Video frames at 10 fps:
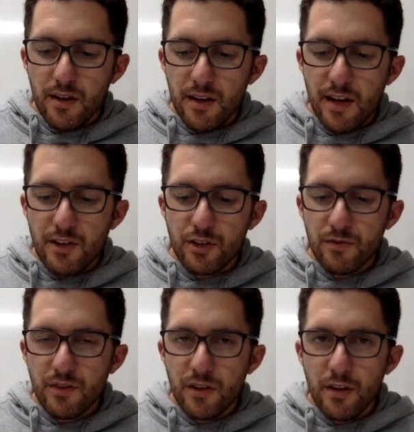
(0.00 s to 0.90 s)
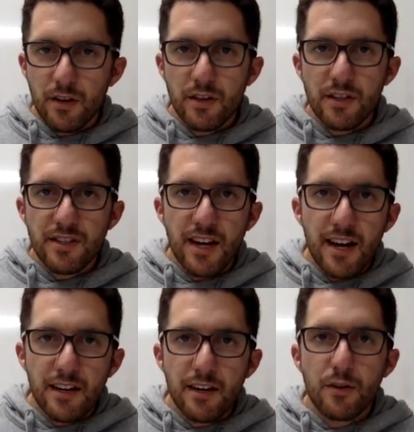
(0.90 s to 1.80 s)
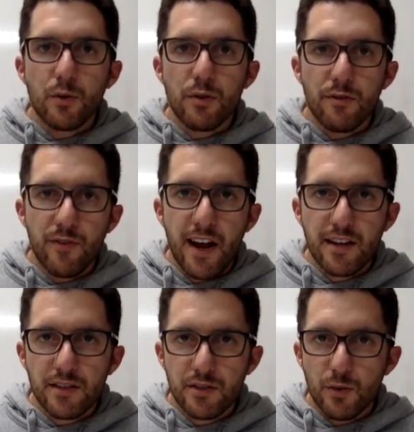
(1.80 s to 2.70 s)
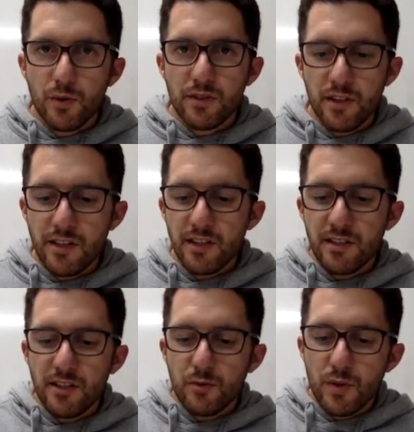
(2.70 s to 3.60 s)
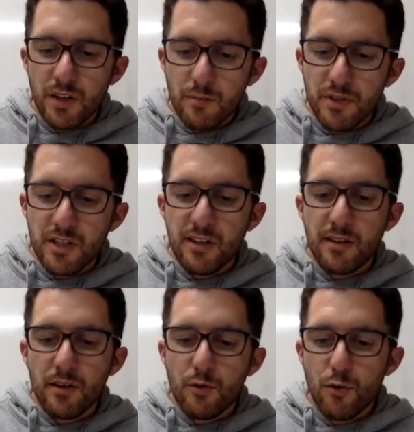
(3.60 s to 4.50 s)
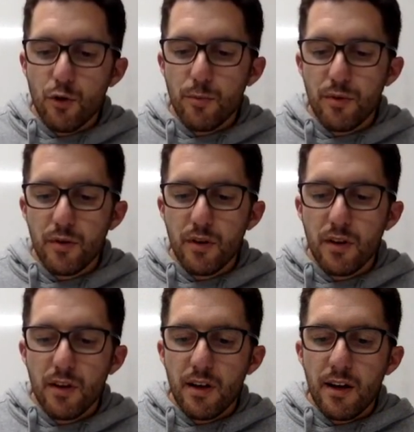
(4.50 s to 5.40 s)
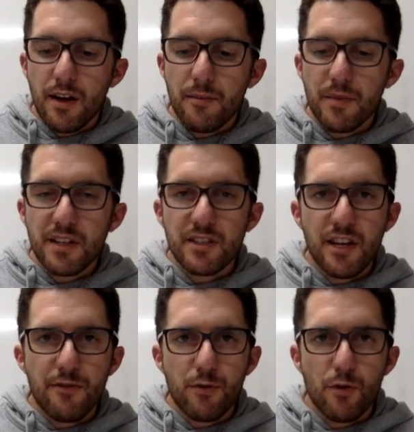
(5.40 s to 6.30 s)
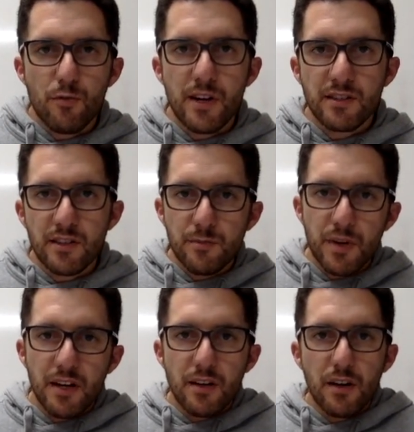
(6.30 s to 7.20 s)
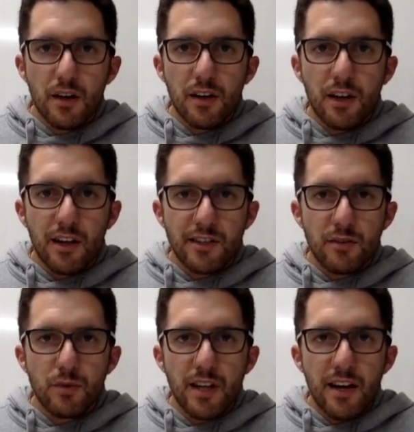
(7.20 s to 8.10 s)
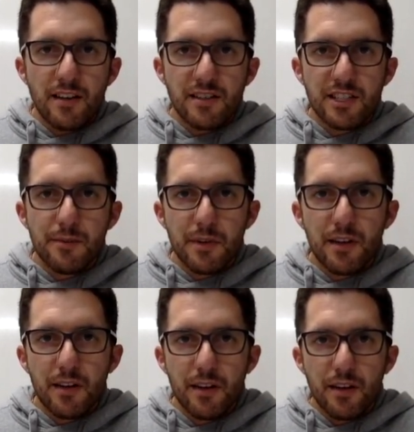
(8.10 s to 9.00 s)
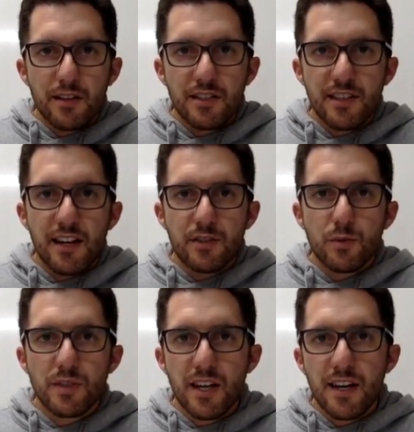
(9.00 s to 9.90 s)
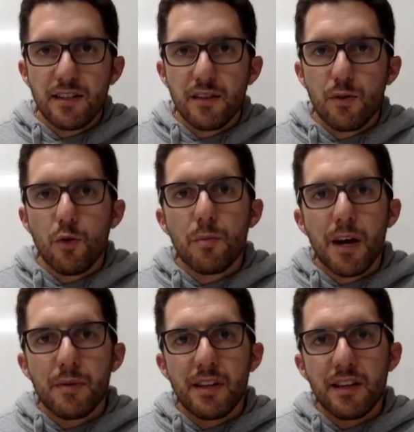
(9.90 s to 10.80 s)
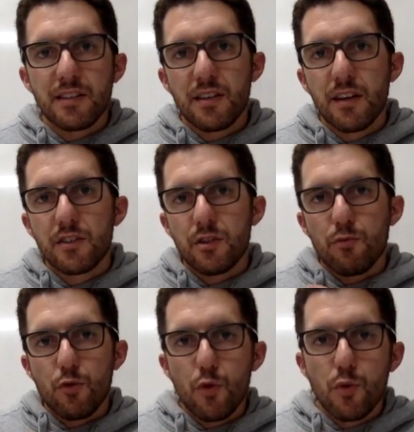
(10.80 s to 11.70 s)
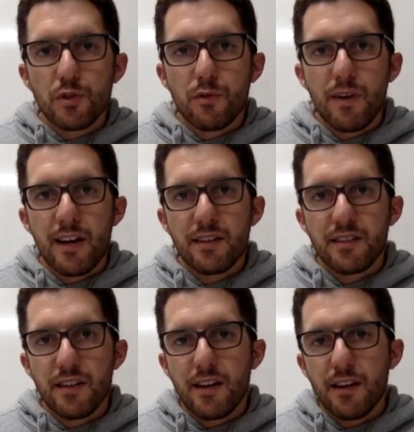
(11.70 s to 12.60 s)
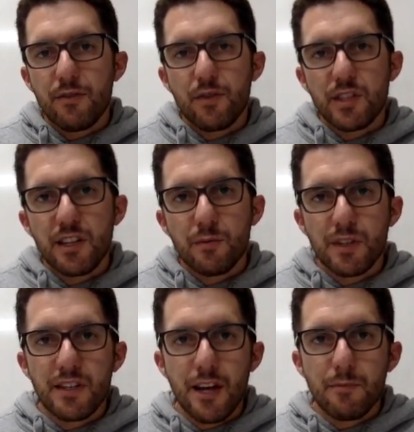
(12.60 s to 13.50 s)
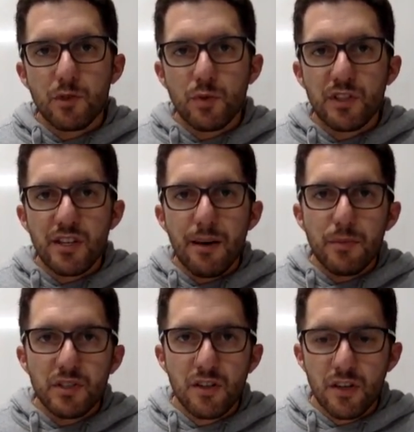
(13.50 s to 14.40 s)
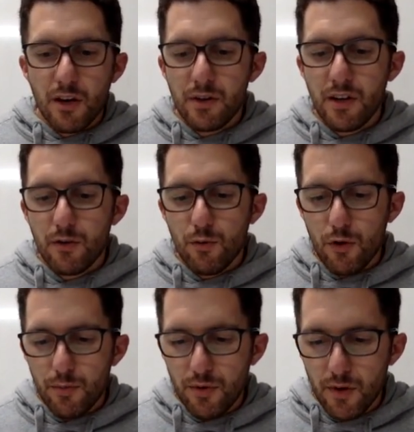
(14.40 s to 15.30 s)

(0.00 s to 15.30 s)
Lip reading: Each of the data or the facts or the statistics within a particular group is there for a reason. It's been collected with other similar stats or data, or maybe there's some rules around if we're dealing with numbers, which numbers can go in that group,